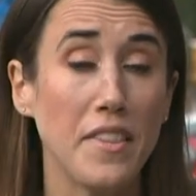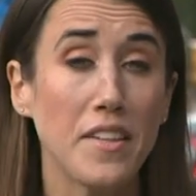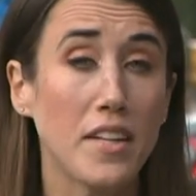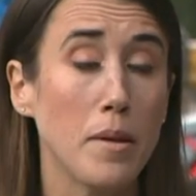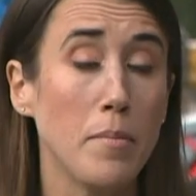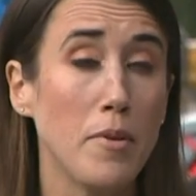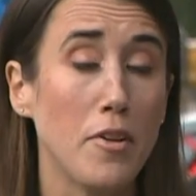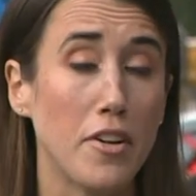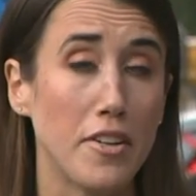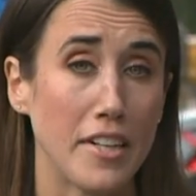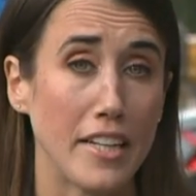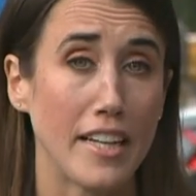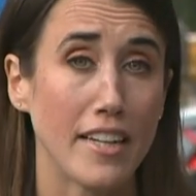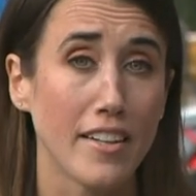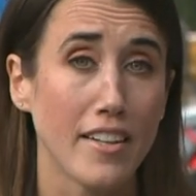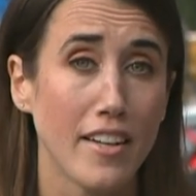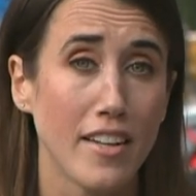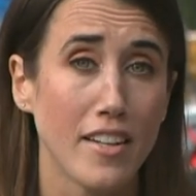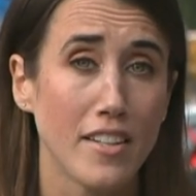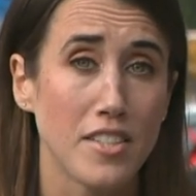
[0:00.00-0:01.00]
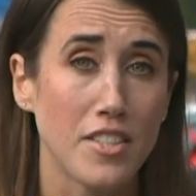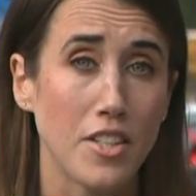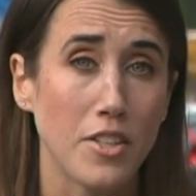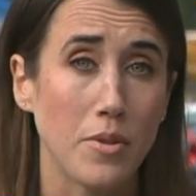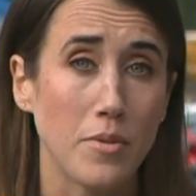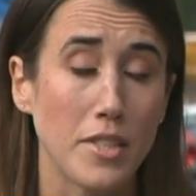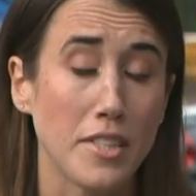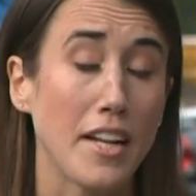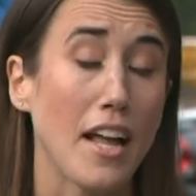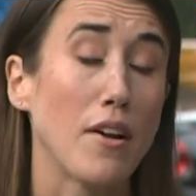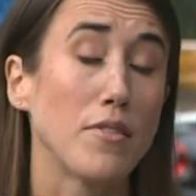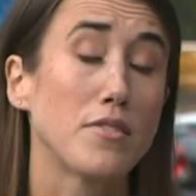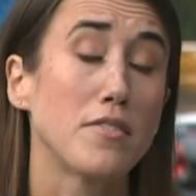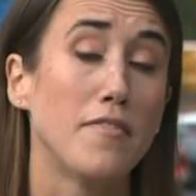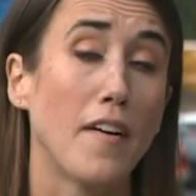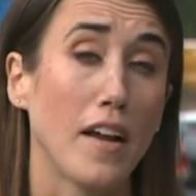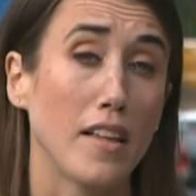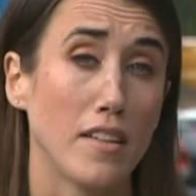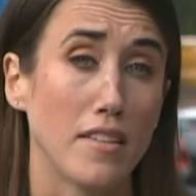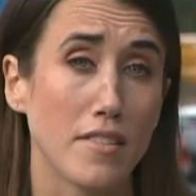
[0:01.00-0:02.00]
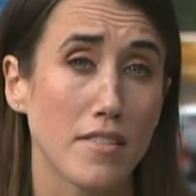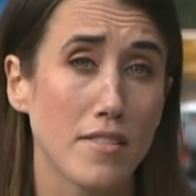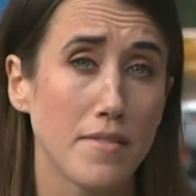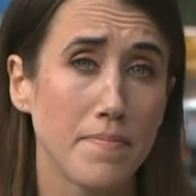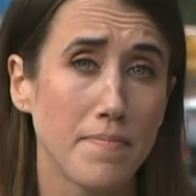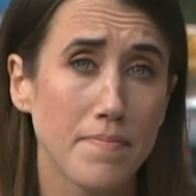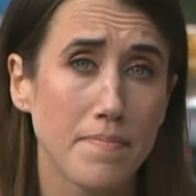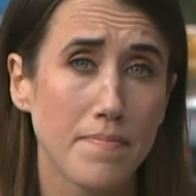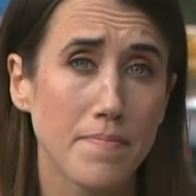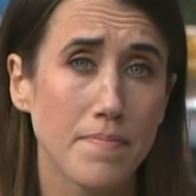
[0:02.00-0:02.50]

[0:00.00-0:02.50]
in the community to denounce violence.